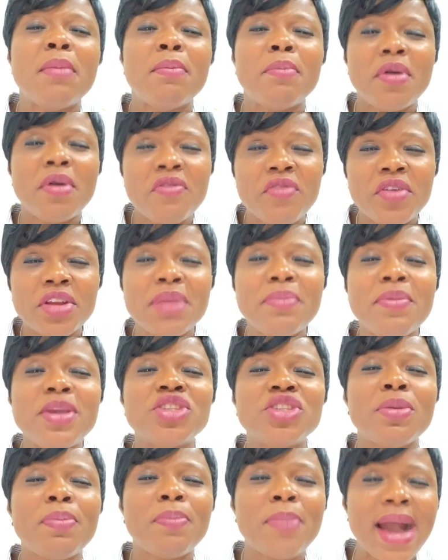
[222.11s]
But for the
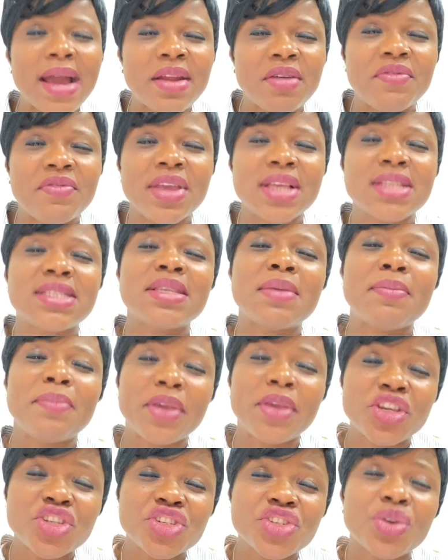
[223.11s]
major part of it,
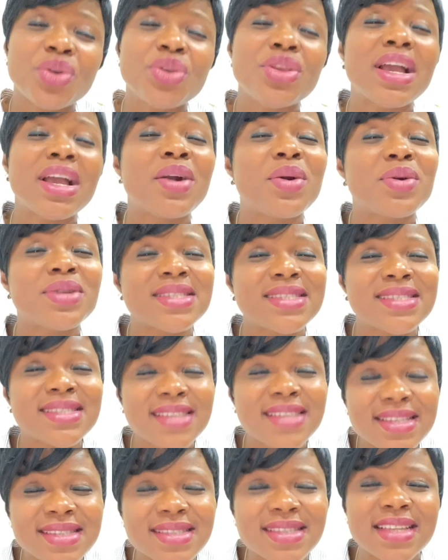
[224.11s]
make sure you are
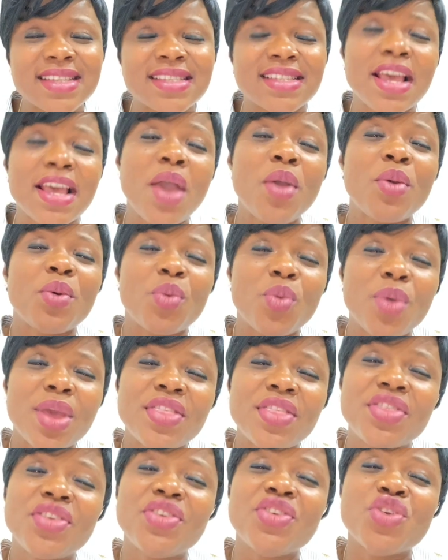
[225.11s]
consistent
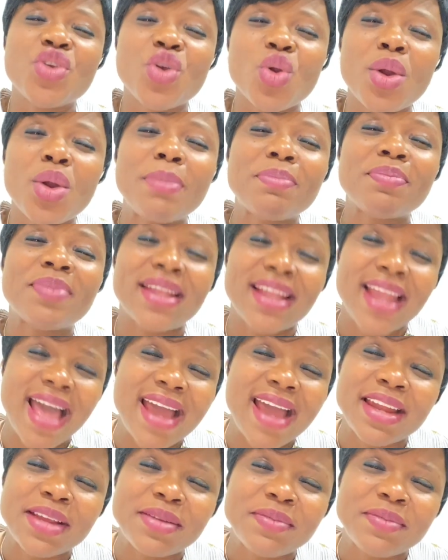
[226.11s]
with your plan.